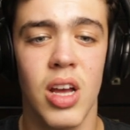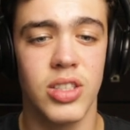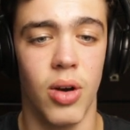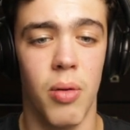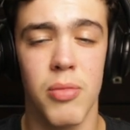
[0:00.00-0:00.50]

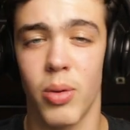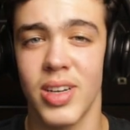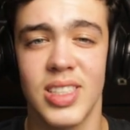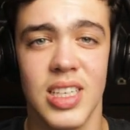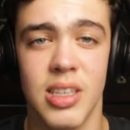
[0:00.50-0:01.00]
So we're
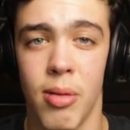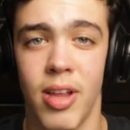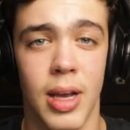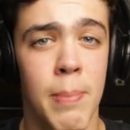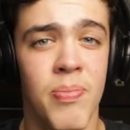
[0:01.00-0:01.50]
going to say something
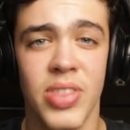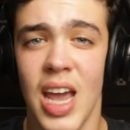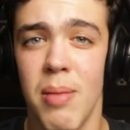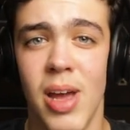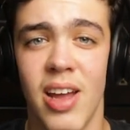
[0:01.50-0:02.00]
like,
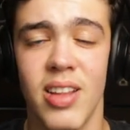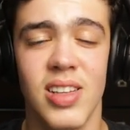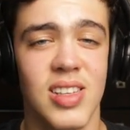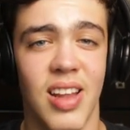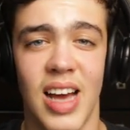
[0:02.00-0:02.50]
hey man, this
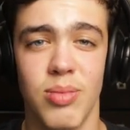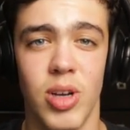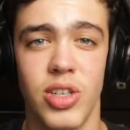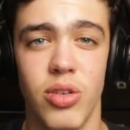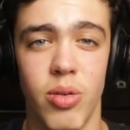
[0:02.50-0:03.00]
is the last
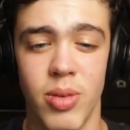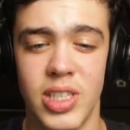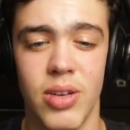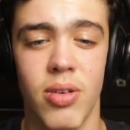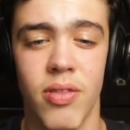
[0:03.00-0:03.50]
message you're
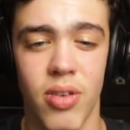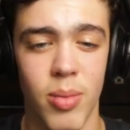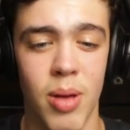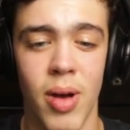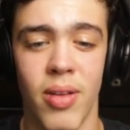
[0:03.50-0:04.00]
receiving from
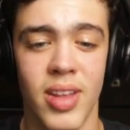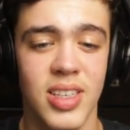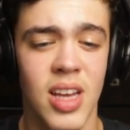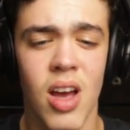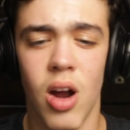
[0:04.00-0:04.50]
me about
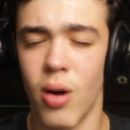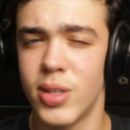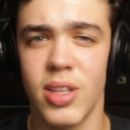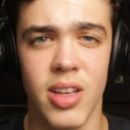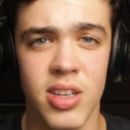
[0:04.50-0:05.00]
this. Are you
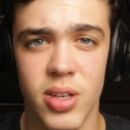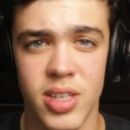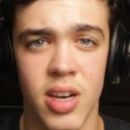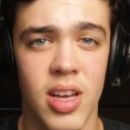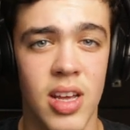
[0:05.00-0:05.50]
still
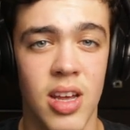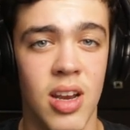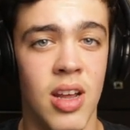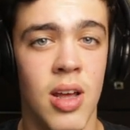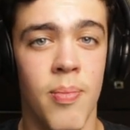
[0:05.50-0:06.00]
interested
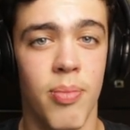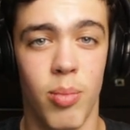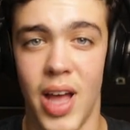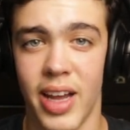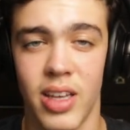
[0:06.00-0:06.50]
in
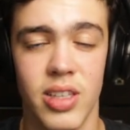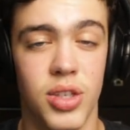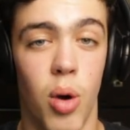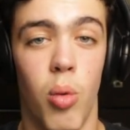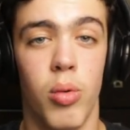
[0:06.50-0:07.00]
blank.
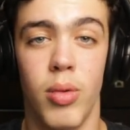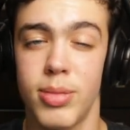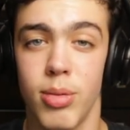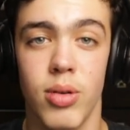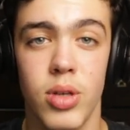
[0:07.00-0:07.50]
So what most
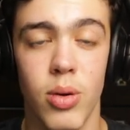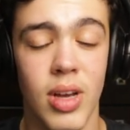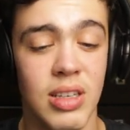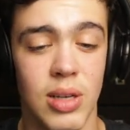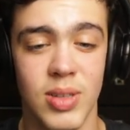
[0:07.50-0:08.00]
people do
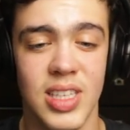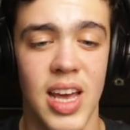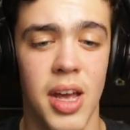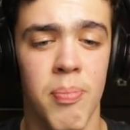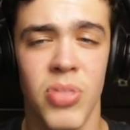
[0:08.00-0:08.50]
is they would
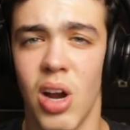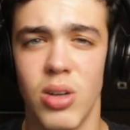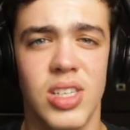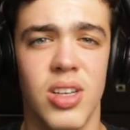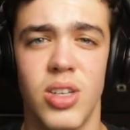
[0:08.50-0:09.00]
say, are you
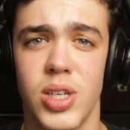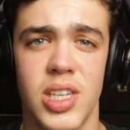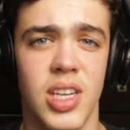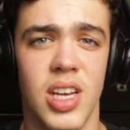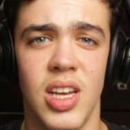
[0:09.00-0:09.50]
still
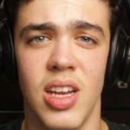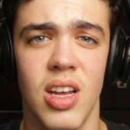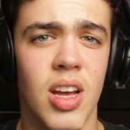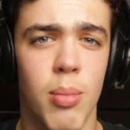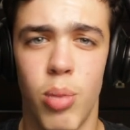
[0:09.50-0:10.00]
interested in
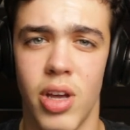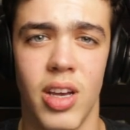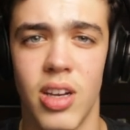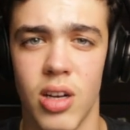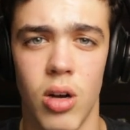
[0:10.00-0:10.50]
booking
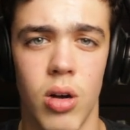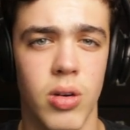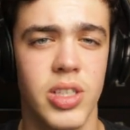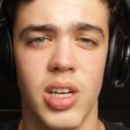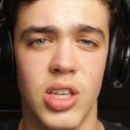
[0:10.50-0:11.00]
in a call? Are you
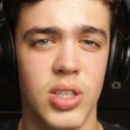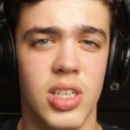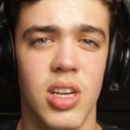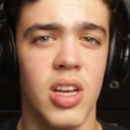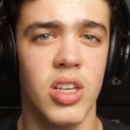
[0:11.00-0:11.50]
still
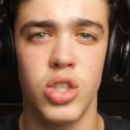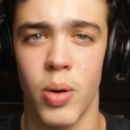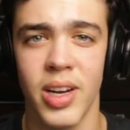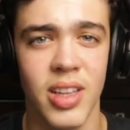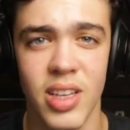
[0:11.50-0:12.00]
interested in
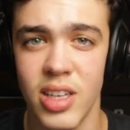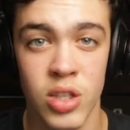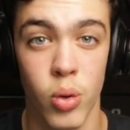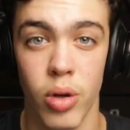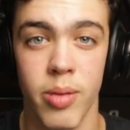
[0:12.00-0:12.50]
joining the
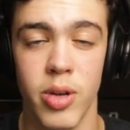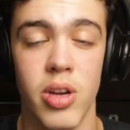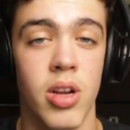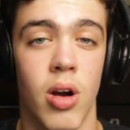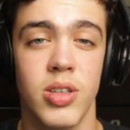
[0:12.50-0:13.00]
Skool
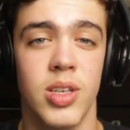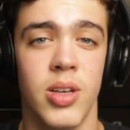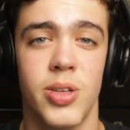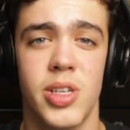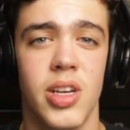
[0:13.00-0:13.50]
community? Are you still
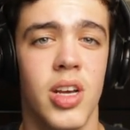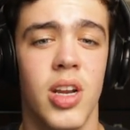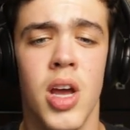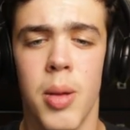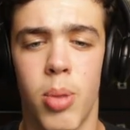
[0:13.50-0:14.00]
interested in
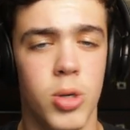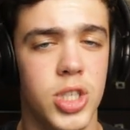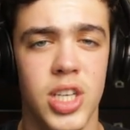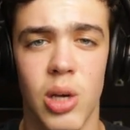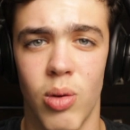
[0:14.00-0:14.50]

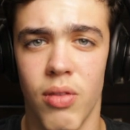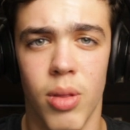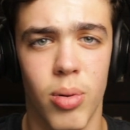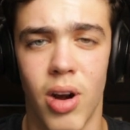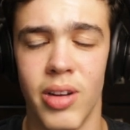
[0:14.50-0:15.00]
purchasing whatever the
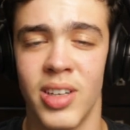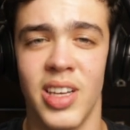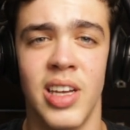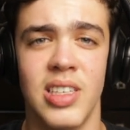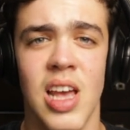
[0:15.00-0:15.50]
product
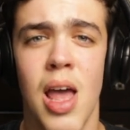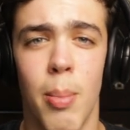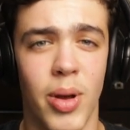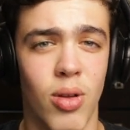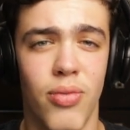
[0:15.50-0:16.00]
is?
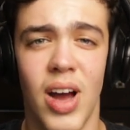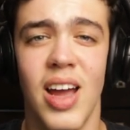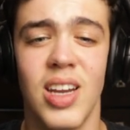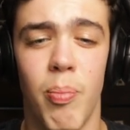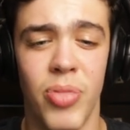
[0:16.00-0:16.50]
But you'll
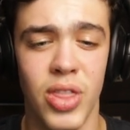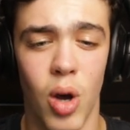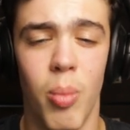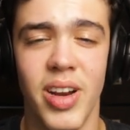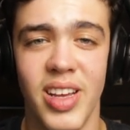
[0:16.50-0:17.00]
find
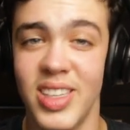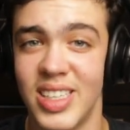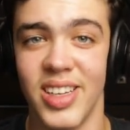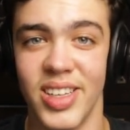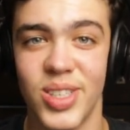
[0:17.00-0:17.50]
nobody is
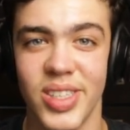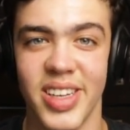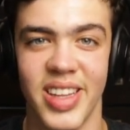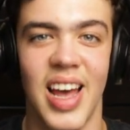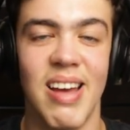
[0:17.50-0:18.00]
still interested
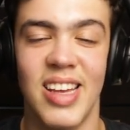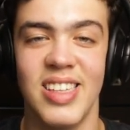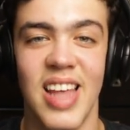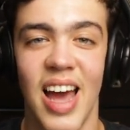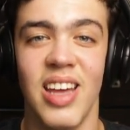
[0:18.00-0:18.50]
in that because
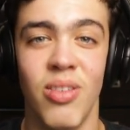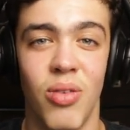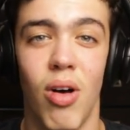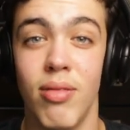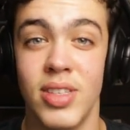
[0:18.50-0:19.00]
that
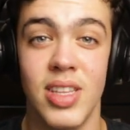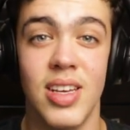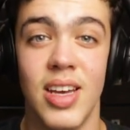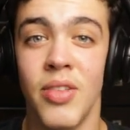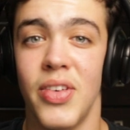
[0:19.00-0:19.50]
involves
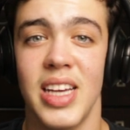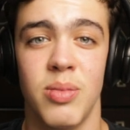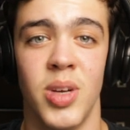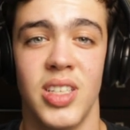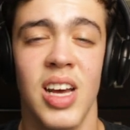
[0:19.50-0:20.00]
the
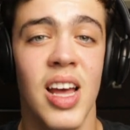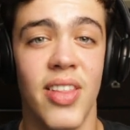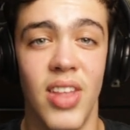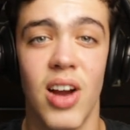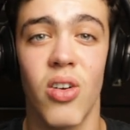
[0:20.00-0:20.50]
investment.
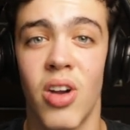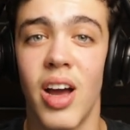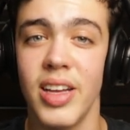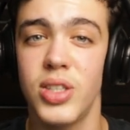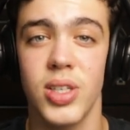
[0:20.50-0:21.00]
They're
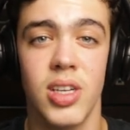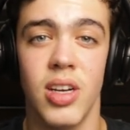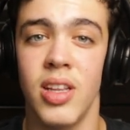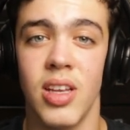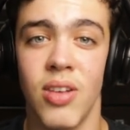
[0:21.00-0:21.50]
not interested
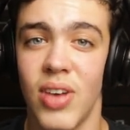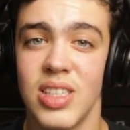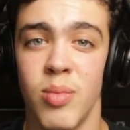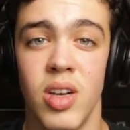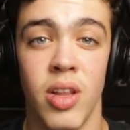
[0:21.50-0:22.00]
in the
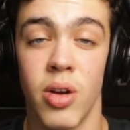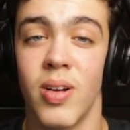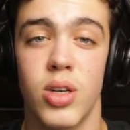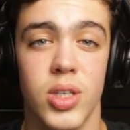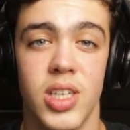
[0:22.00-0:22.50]
investment, they're
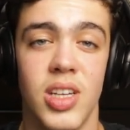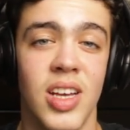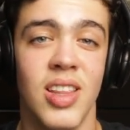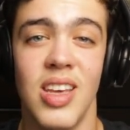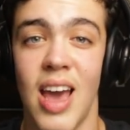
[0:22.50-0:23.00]
interested
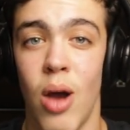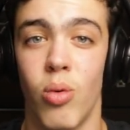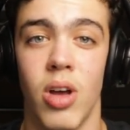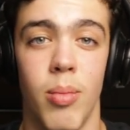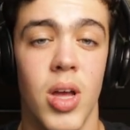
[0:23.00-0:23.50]
in the
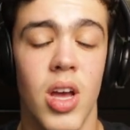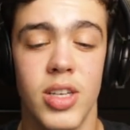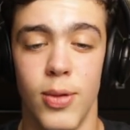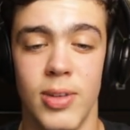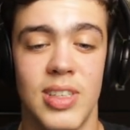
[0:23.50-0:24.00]
outcome.
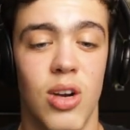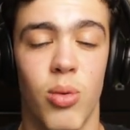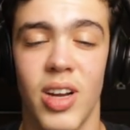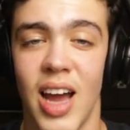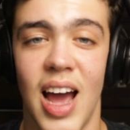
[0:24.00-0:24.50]
So instead,
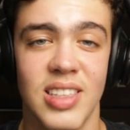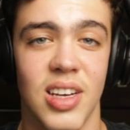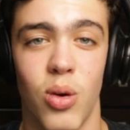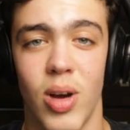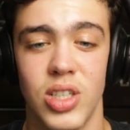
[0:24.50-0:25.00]
we're going to ask
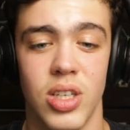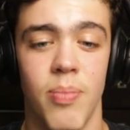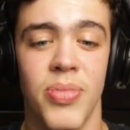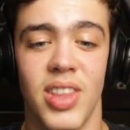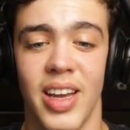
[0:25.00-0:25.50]
a
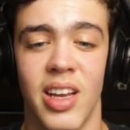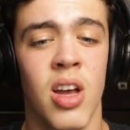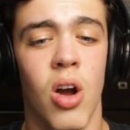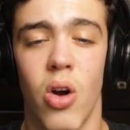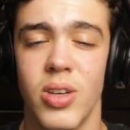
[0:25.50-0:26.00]
question like,
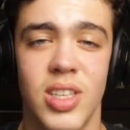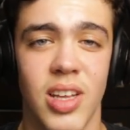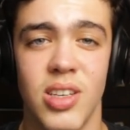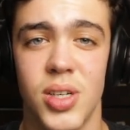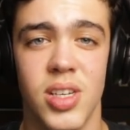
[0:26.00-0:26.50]
are you still
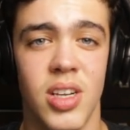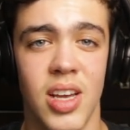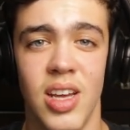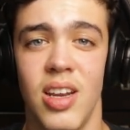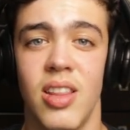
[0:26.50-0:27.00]
interested
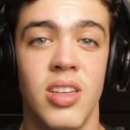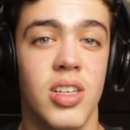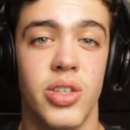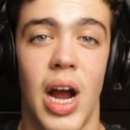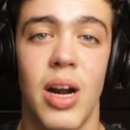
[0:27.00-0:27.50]
in the
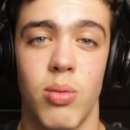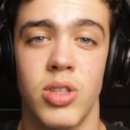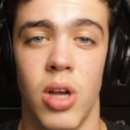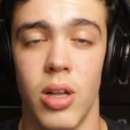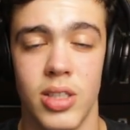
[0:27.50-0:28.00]
desired
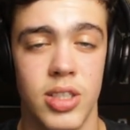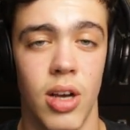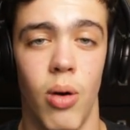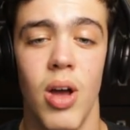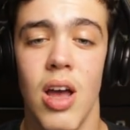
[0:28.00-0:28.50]
results?
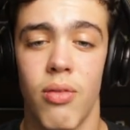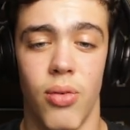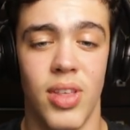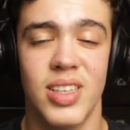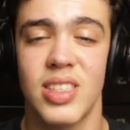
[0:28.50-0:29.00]
So for
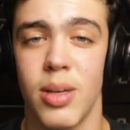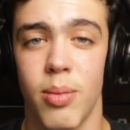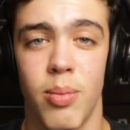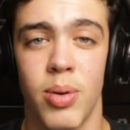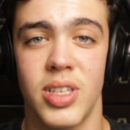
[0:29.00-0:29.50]
this
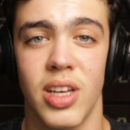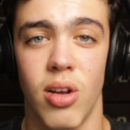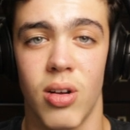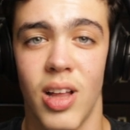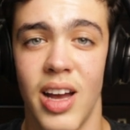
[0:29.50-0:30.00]

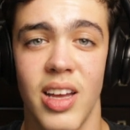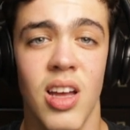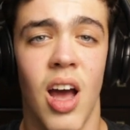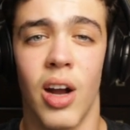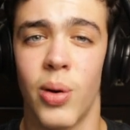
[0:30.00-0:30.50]
particular client,
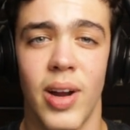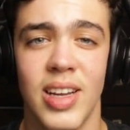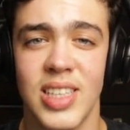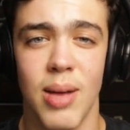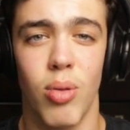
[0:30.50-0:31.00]
a great
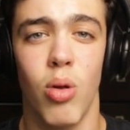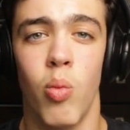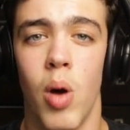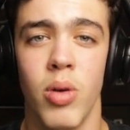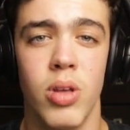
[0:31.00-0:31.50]
example,
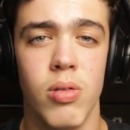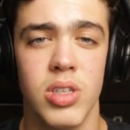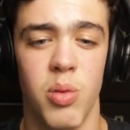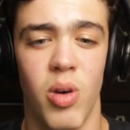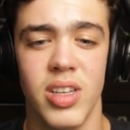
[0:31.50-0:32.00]
what we
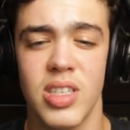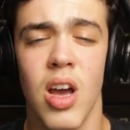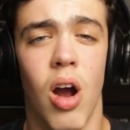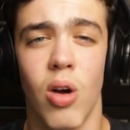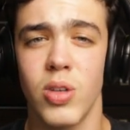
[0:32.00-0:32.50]
used was,
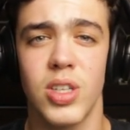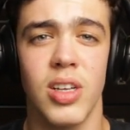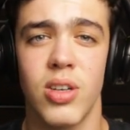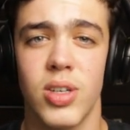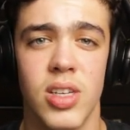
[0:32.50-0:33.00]
are you still
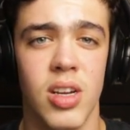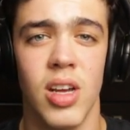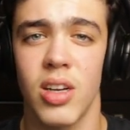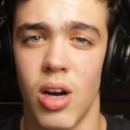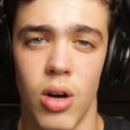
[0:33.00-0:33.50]
interested
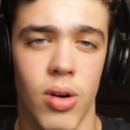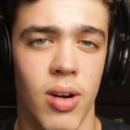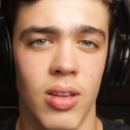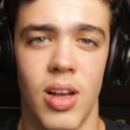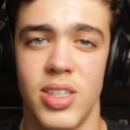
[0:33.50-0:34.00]
in
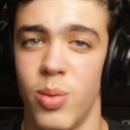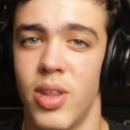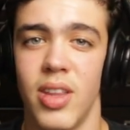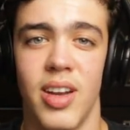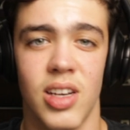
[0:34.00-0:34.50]
conquering lust
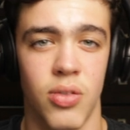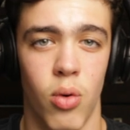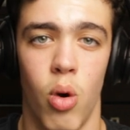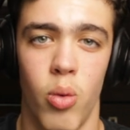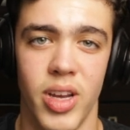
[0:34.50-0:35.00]
within the next
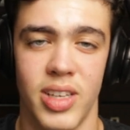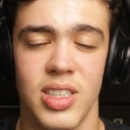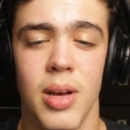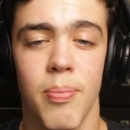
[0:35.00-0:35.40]
4 weeks?